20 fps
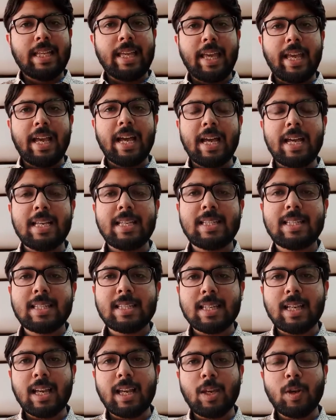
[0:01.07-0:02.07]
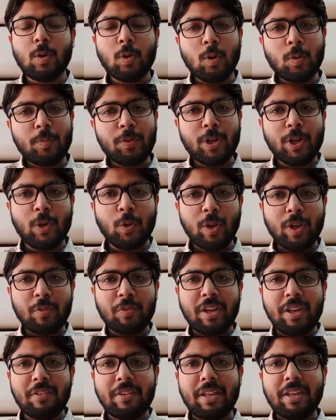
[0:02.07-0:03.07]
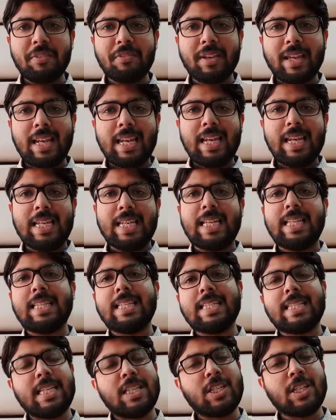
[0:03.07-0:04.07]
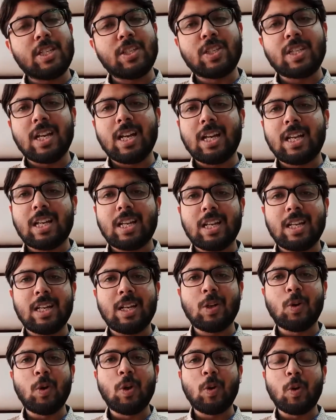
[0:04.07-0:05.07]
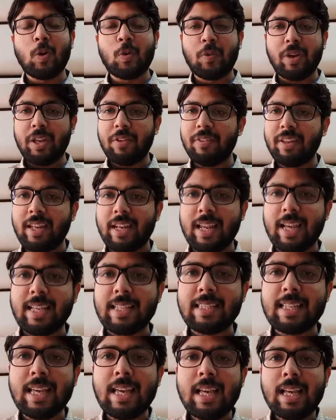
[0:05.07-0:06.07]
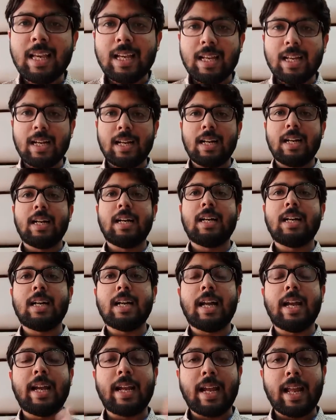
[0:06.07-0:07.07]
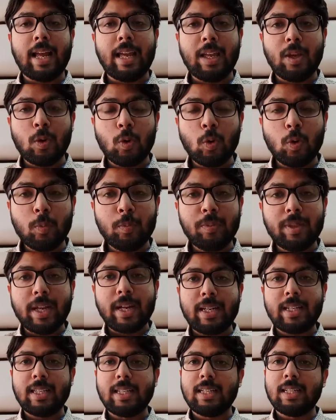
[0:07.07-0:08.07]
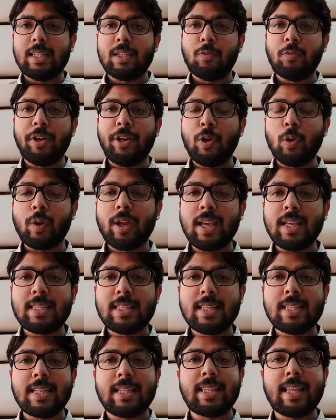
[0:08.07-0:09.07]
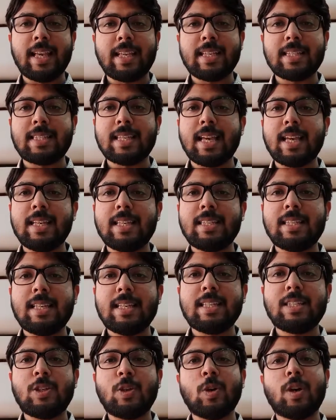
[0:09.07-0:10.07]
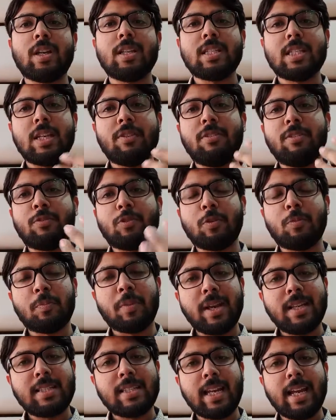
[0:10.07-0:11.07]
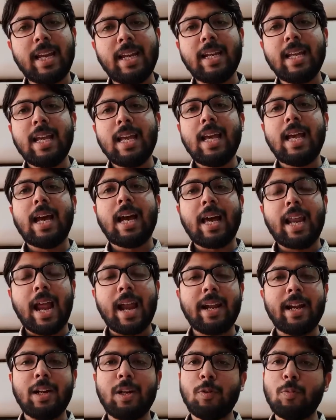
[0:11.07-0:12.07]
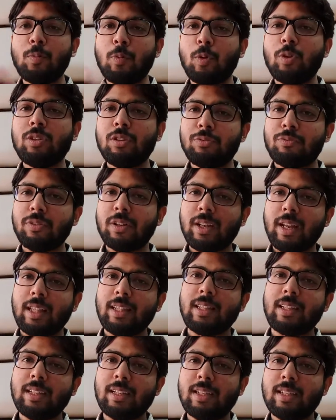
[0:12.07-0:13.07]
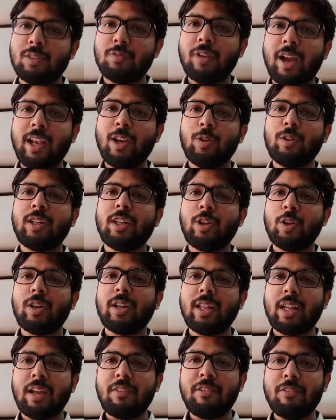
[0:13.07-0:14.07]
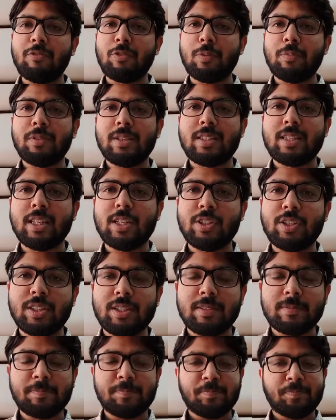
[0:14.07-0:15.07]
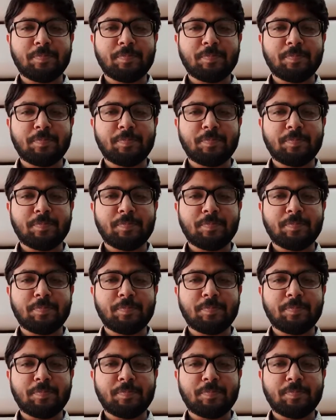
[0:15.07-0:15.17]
Hey guys, I hope you're doing very, very well and the sessions are going on very, very nice. And I hope that the video cases and the exercises you are receiving from my side are adding to both the fun and the value that you are deriving from this session.